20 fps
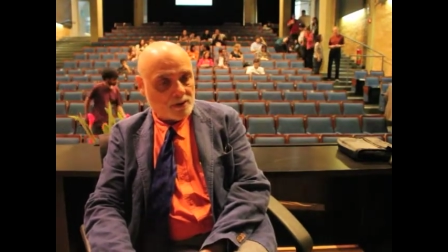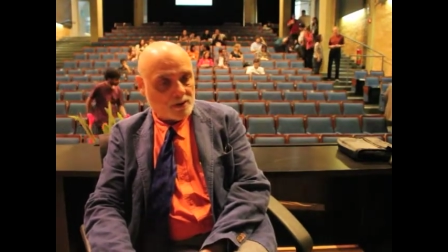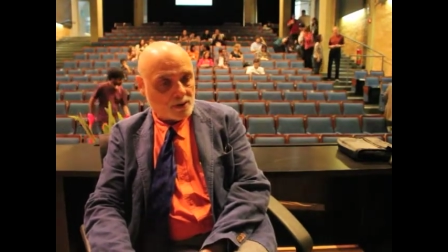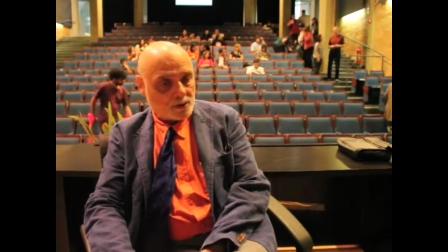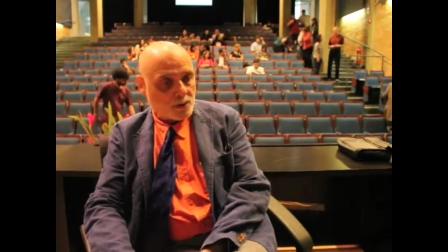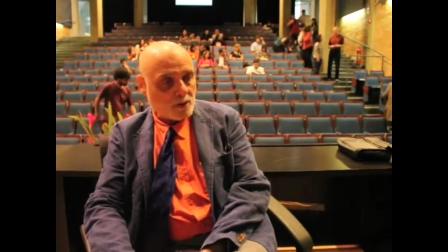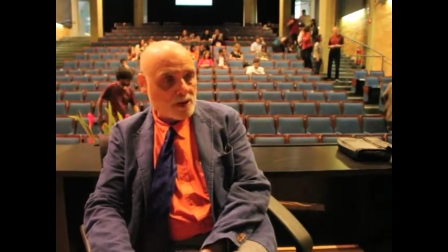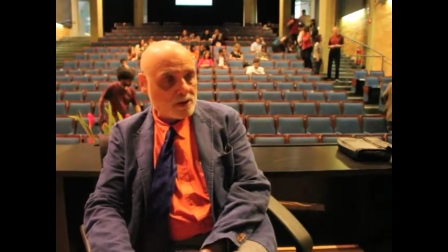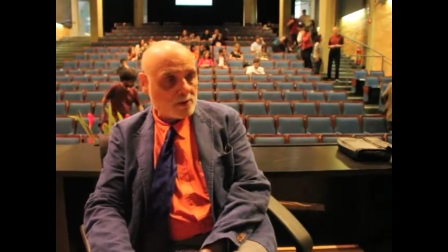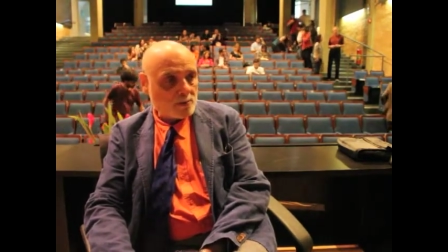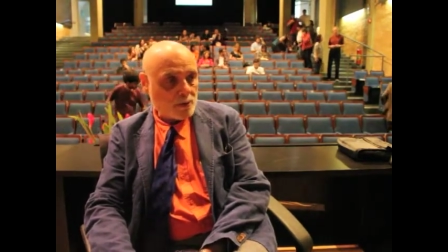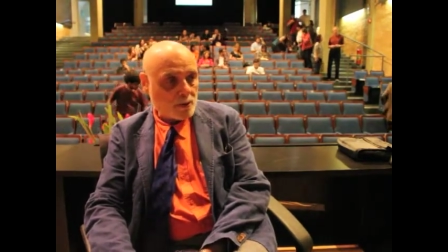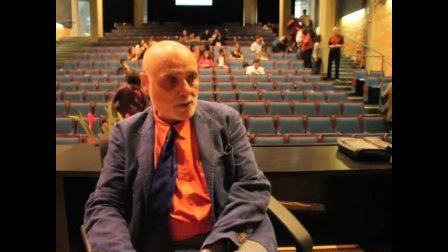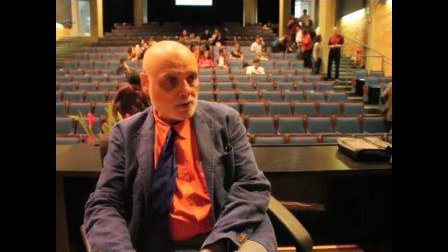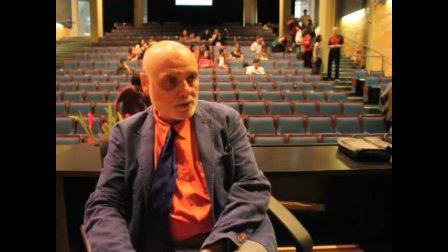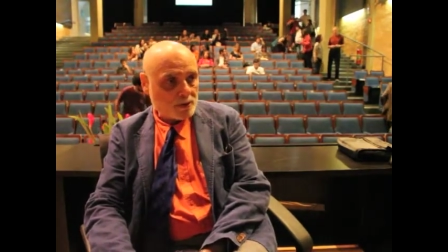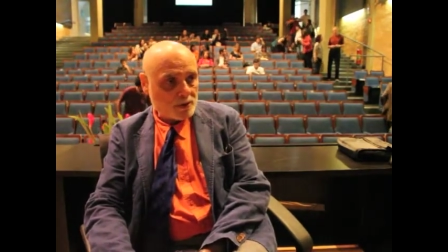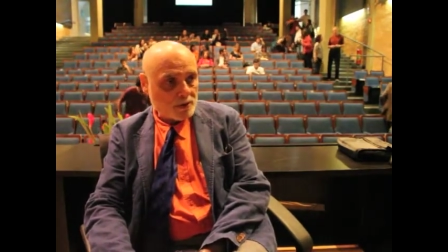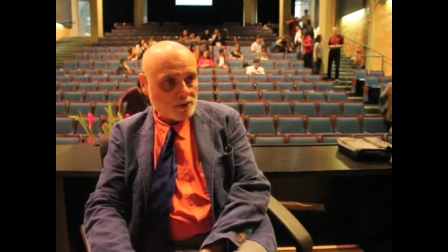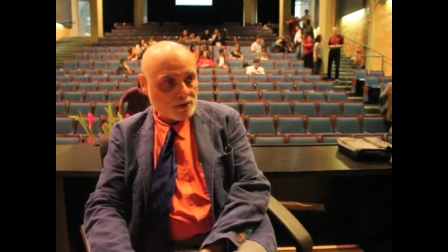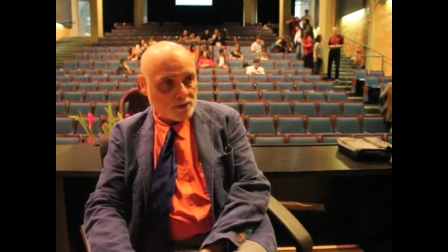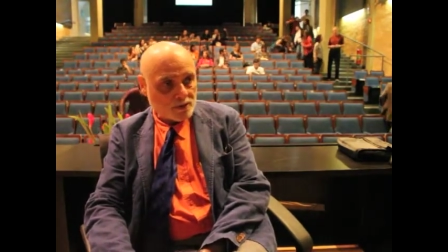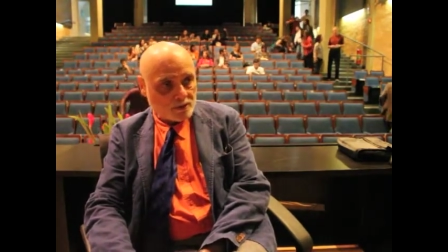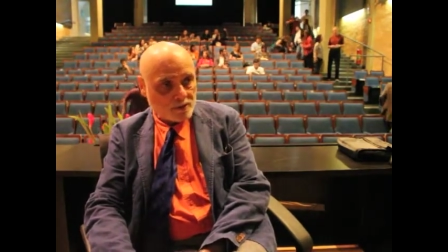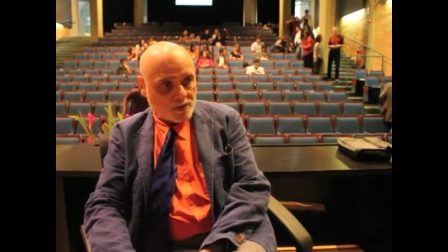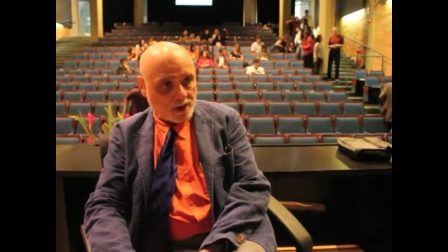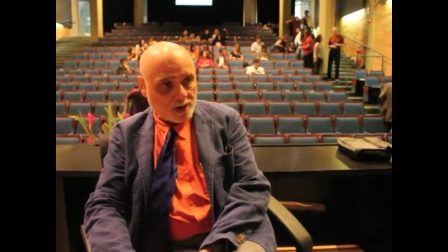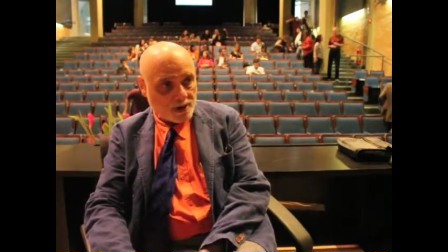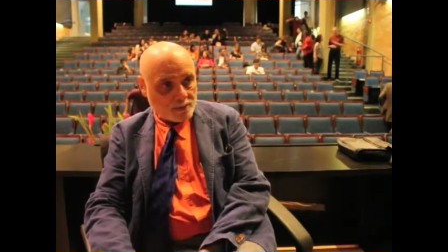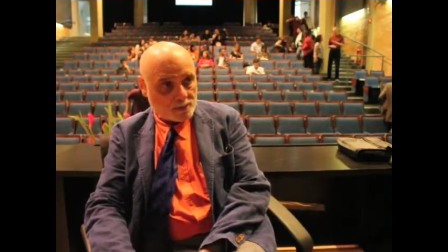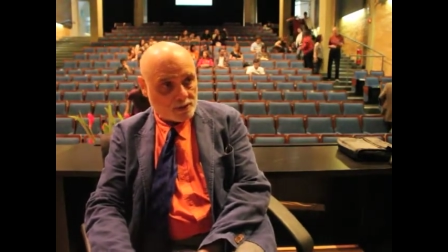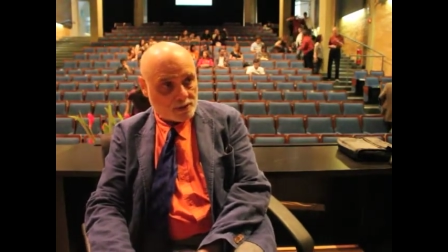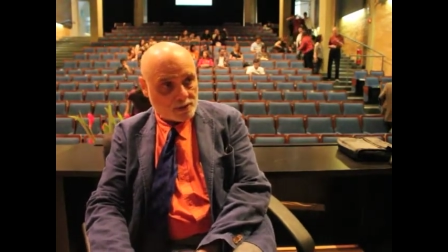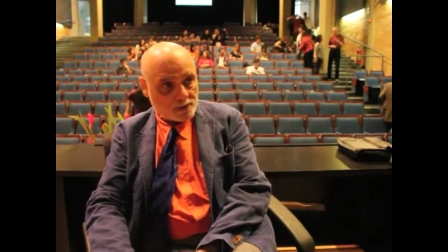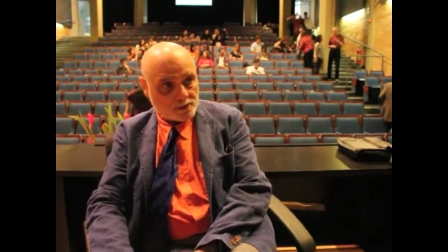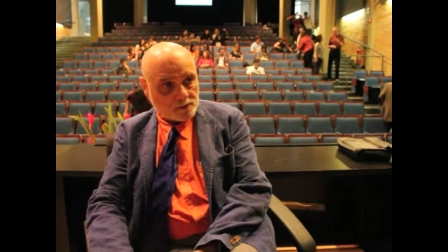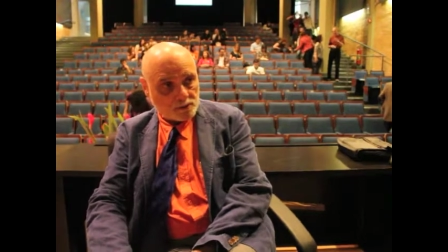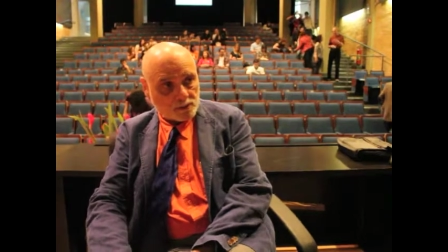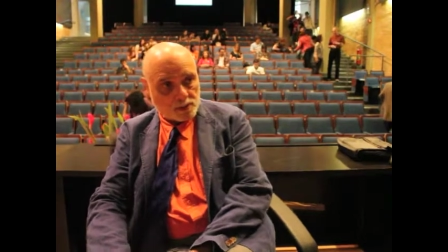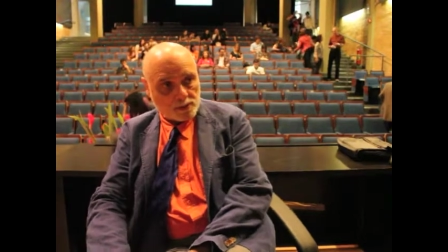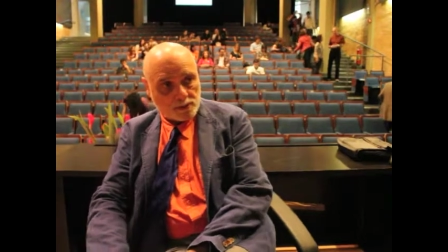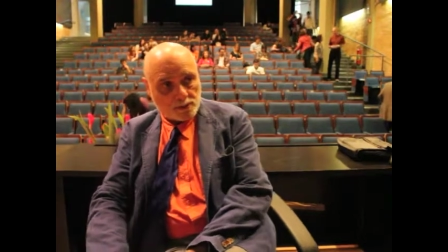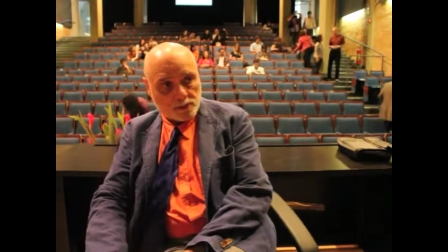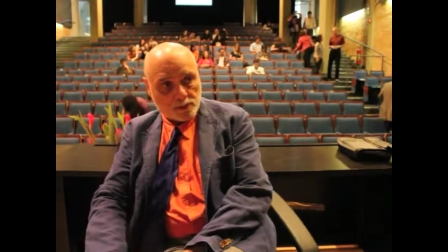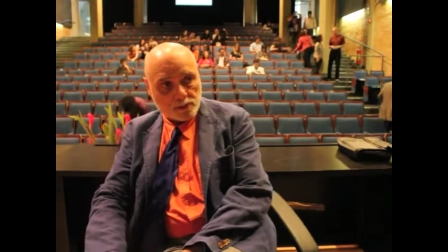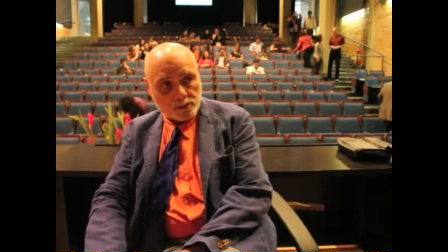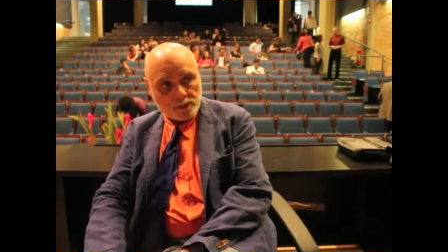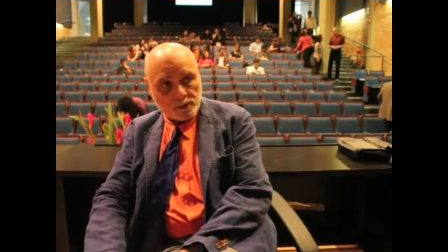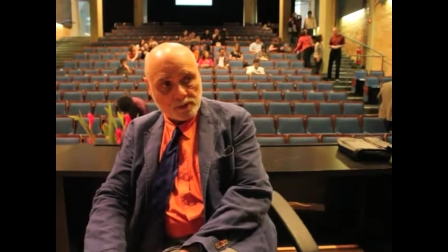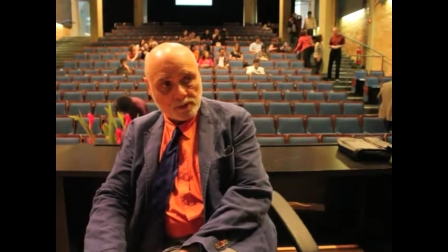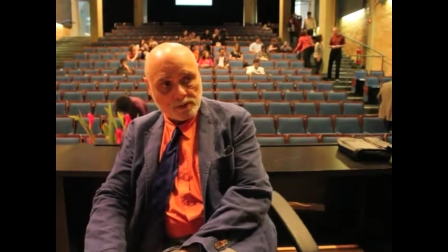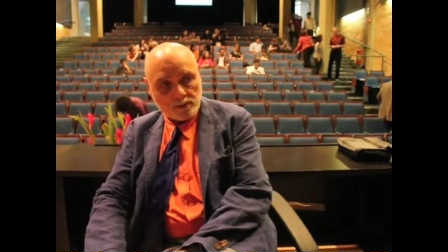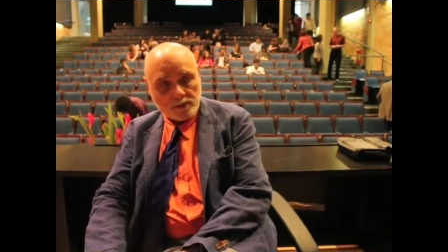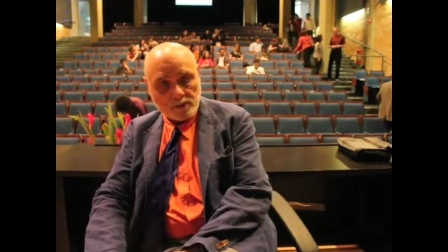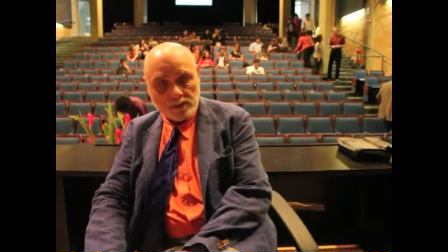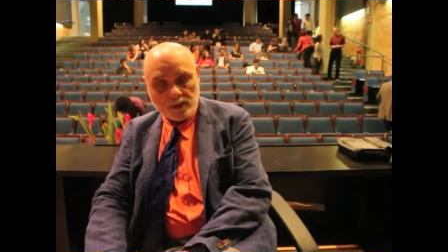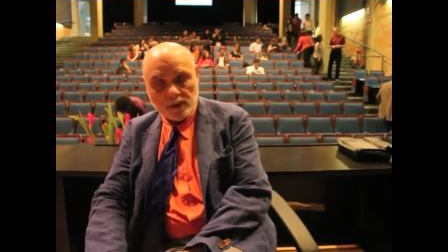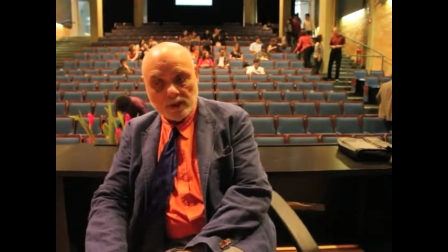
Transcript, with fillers: stress proteins or fragments of stress protein